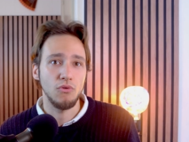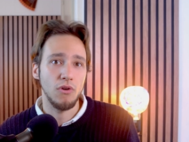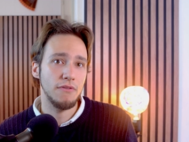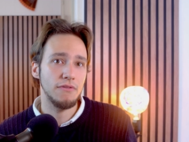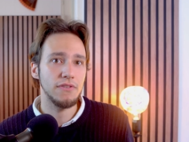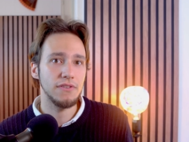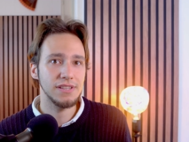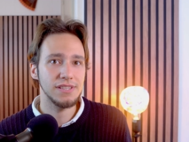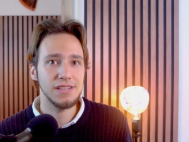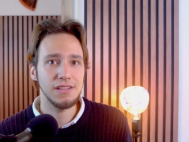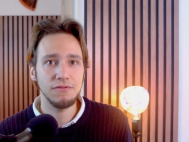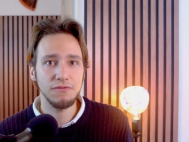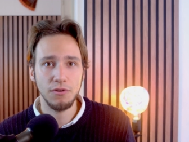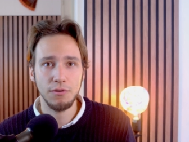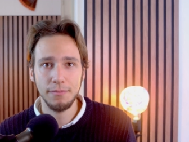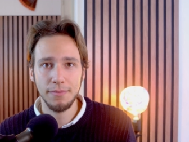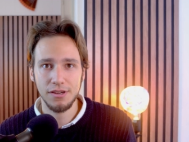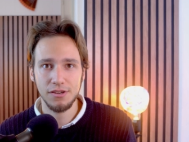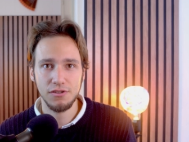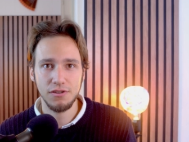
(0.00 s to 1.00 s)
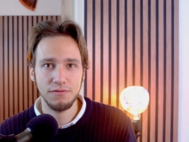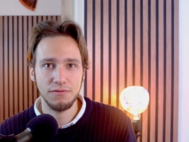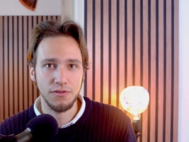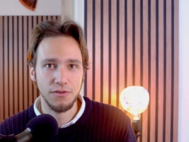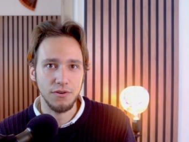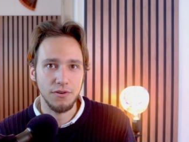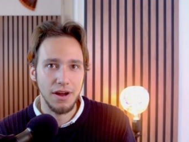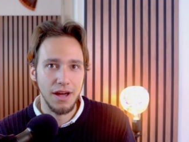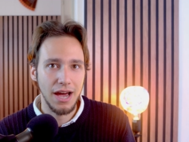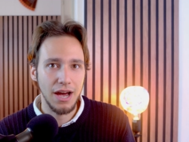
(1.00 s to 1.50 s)
reference information
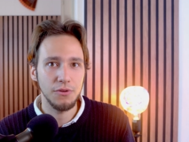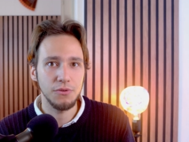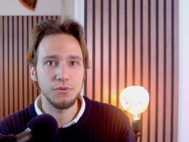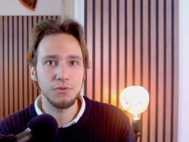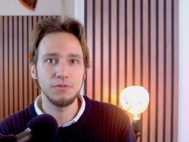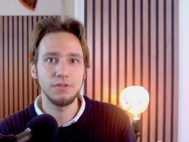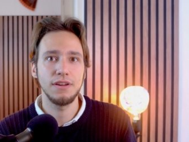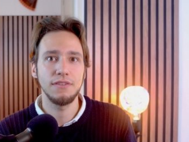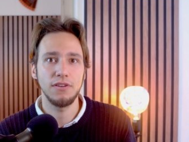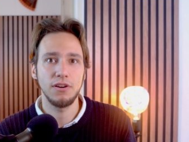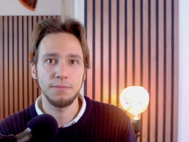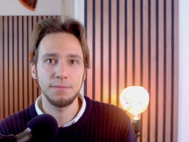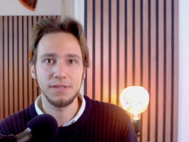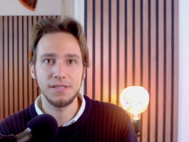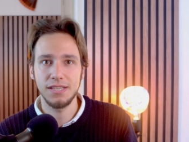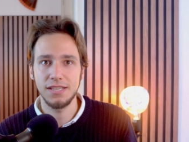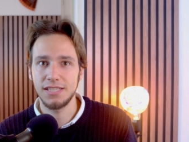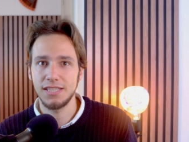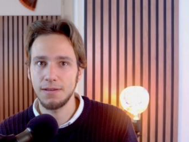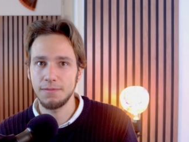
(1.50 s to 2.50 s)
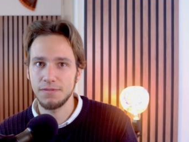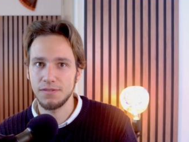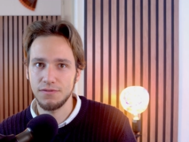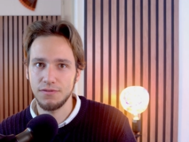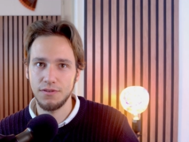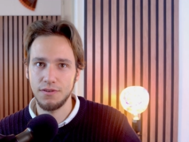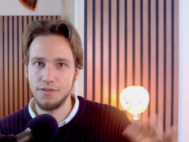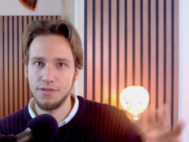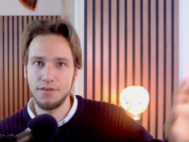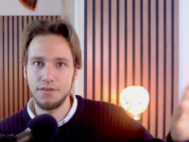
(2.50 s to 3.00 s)
for how to develop systems
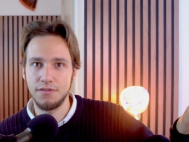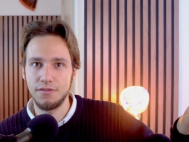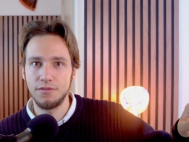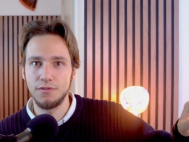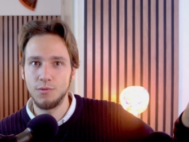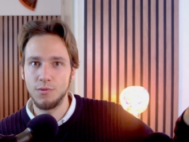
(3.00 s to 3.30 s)
for their